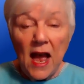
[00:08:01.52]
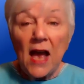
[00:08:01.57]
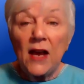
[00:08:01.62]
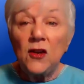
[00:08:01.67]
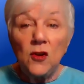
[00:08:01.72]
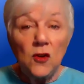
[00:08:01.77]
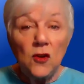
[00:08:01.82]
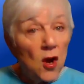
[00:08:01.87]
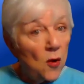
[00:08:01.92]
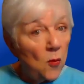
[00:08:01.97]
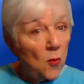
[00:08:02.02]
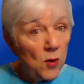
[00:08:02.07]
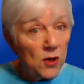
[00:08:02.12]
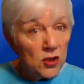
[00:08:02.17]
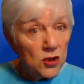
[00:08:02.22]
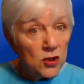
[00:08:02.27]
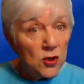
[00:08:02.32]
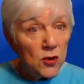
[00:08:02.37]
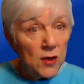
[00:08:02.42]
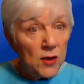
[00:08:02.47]
"I do not
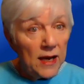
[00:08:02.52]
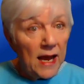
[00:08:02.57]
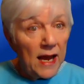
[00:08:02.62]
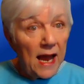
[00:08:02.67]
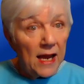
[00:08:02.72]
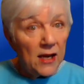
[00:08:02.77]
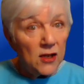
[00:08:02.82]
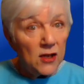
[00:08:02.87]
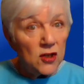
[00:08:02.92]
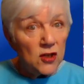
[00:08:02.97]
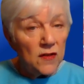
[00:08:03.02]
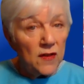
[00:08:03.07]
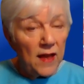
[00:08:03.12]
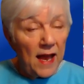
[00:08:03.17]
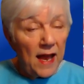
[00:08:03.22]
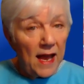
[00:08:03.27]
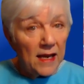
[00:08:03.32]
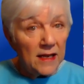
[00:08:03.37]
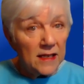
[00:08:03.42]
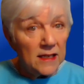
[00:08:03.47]
wish to engage in
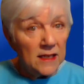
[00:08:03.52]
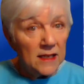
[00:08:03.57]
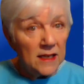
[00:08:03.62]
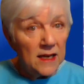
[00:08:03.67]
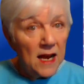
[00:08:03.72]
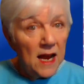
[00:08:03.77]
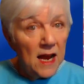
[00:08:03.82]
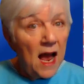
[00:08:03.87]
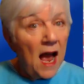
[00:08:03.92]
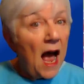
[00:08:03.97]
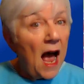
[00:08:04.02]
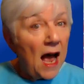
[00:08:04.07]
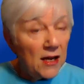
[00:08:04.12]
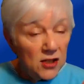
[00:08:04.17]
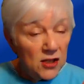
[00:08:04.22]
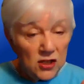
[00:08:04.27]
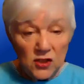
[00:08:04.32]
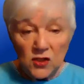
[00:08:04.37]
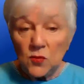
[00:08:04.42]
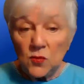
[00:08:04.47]
that. I
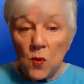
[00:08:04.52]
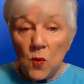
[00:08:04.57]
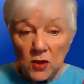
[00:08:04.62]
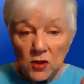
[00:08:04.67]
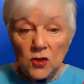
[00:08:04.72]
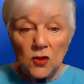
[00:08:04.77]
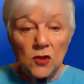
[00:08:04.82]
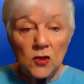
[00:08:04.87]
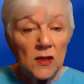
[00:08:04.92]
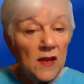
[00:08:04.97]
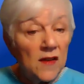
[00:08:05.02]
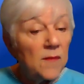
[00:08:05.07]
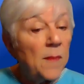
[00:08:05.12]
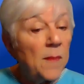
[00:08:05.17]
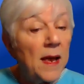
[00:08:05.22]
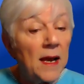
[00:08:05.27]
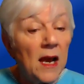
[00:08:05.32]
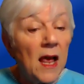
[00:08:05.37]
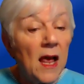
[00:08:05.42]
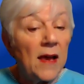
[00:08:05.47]
just want to live
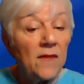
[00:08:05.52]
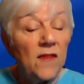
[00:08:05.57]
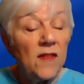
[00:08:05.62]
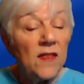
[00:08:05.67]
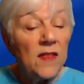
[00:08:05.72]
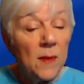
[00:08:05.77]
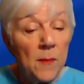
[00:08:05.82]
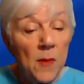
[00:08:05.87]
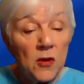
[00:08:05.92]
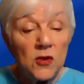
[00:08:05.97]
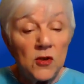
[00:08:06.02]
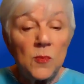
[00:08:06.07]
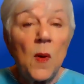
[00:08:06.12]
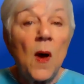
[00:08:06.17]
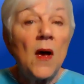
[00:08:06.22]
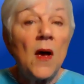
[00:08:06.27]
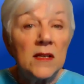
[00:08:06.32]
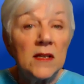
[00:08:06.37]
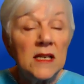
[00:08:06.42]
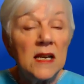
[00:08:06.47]
my life in the most
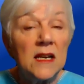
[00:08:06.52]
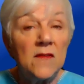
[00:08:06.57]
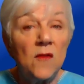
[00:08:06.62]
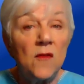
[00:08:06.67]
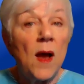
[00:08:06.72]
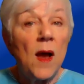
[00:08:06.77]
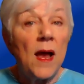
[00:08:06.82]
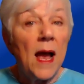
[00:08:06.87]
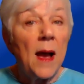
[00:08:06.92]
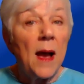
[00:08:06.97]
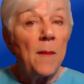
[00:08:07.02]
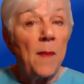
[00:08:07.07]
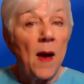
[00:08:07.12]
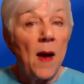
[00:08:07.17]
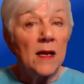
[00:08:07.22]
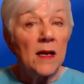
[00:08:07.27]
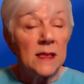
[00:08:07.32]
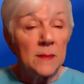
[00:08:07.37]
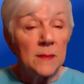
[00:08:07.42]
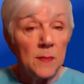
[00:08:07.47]
positive way I
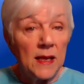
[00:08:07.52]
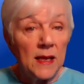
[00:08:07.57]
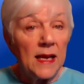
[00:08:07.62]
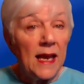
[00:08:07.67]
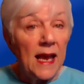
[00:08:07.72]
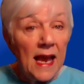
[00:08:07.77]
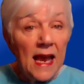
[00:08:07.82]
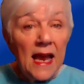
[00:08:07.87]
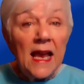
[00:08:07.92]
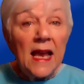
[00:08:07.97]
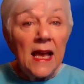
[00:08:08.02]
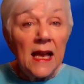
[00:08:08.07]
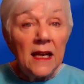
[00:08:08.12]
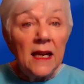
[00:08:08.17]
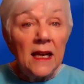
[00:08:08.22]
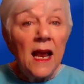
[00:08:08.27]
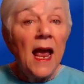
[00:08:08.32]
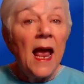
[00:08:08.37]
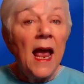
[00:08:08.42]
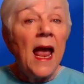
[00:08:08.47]
possibly
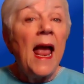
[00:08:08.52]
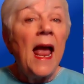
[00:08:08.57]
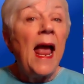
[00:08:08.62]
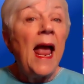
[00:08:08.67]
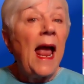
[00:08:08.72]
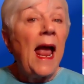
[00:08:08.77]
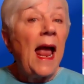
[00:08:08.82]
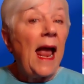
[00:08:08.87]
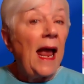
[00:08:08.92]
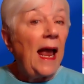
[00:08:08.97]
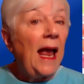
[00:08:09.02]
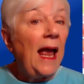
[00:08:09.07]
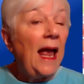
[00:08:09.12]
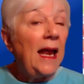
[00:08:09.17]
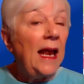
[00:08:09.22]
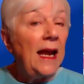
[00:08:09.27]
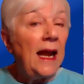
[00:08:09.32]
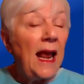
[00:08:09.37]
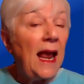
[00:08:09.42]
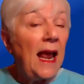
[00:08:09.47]
can,
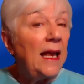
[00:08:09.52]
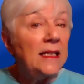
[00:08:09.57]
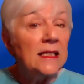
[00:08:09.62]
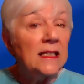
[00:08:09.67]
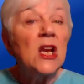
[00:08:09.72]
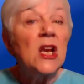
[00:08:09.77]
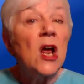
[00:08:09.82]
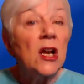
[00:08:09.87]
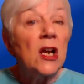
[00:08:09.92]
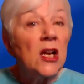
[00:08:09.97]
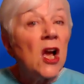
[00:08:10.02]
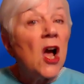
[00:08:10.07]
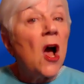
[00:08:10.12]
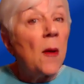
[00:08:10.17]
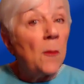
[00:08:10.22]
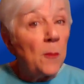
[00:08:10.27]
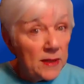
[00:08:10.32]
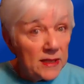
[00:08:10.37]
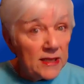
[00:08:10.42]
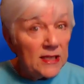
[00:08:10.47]
and it's not a
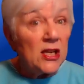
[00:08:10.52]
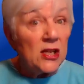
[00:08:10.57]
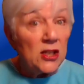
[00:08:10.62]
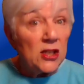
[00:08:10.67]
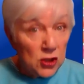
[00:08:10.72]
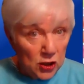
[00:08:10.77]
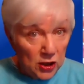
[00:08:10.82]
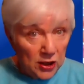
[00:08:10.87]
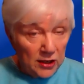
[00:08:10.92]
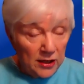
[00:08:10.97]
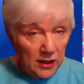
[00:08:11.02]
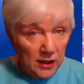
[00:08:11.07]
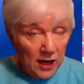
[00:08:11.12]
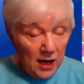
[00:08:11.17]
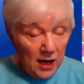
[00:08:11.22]
competition.